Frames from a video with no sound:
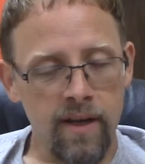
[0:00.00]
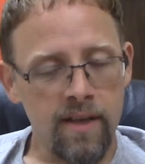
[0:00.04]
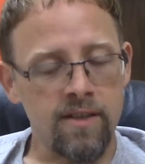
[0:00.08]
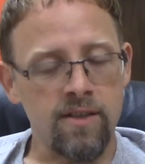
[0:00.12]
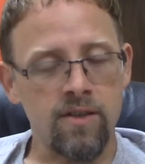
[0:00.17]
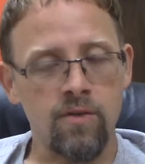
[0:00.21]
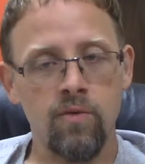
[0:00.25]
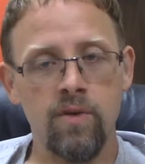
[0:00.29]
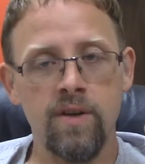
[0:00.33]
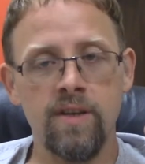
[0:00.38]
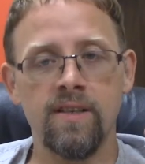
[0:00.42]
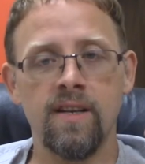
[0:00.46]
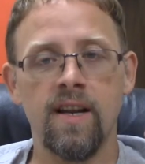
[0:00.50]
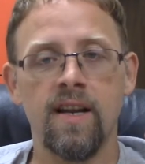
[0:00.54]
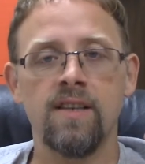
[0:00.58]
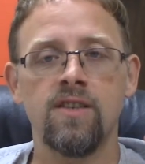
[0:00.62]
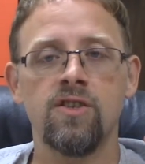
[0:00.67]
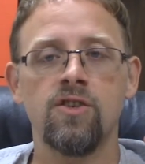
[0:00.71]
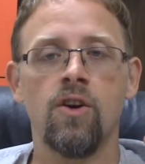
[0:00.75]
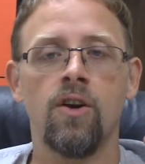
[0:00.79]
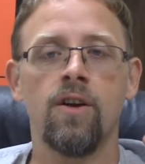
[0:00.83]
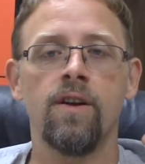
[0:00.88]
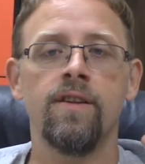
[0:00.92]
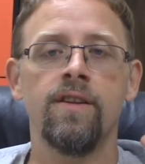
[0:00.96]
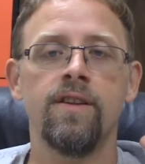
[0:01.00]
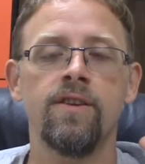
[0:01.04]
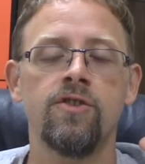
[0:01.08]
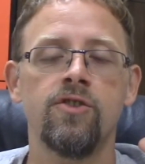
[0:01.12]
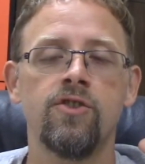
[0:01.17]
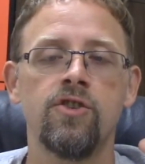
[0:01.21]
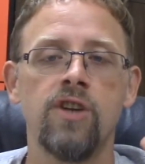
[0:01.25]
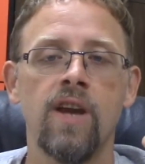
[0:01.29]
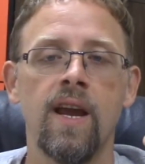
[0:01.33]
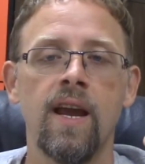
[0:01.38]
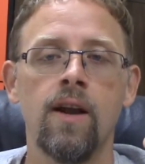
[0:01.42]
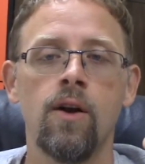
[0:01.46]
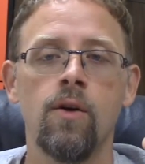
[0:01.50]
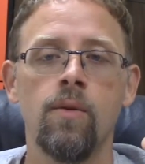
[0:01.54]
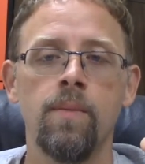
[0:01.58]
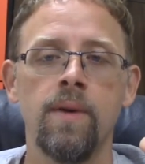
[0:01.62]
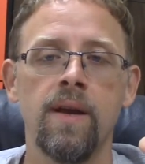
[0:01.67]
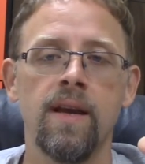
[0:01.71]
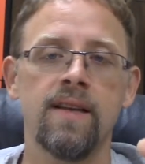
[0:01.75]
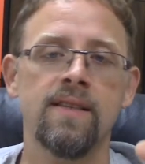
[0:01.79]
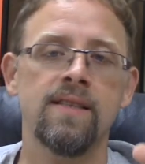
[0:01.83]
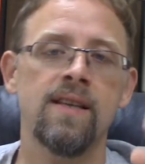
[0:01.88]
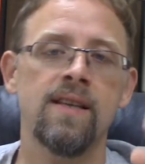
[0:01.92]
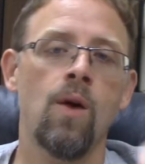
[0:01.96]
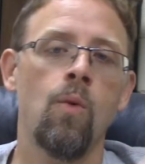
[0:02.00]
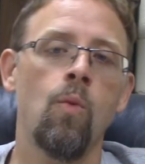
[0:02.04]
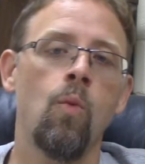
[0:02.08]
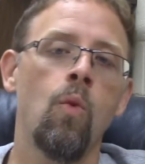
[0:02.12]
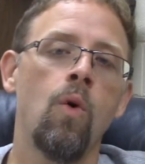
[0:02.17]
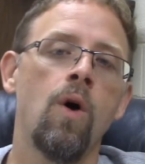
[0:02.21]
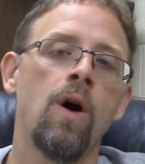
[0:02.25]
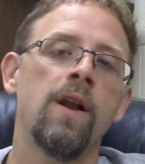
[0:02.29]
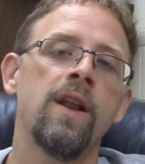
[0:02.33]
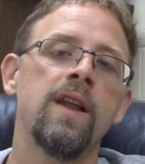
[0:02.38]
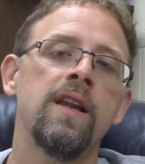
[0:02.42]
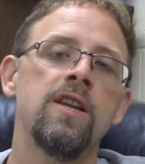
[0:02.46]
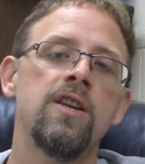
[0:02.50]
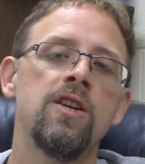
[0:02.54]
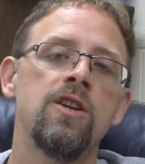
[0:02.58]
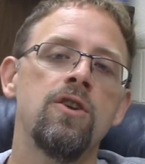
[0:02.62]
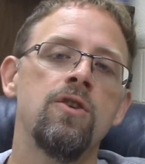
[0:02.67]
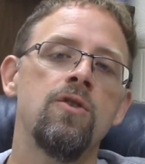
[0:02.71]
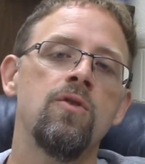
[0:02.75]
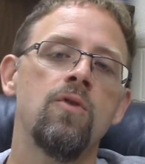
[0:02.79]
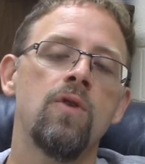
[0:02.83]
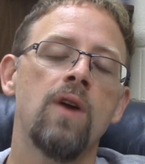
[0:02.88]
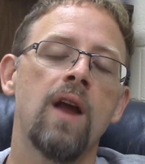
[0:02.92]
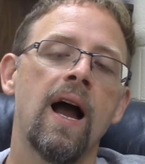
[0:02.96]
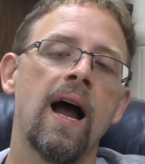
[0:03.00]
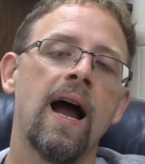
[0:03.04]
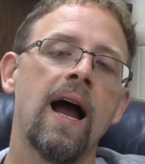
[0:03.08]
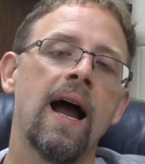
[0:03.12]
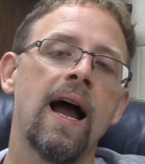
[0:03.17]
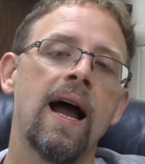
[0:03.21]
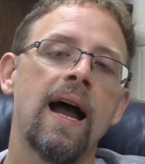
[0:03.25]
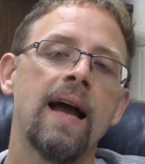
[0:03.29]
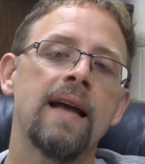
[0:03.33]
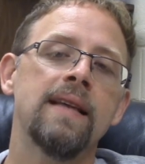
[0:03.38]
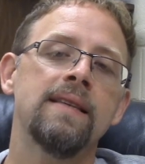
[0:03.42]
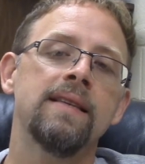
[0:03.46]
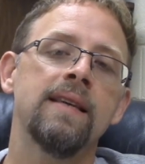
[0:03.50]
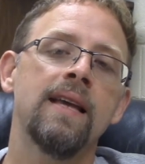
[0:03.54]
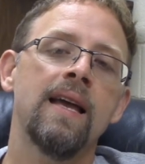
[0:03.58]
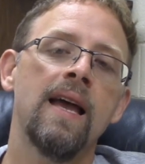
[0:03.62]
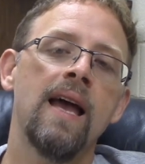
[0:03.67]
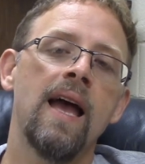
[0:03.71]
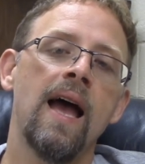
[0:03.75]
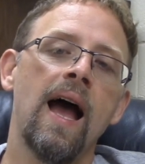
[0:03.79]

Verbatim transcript: It's the reason I started this channel, because I wanted you guys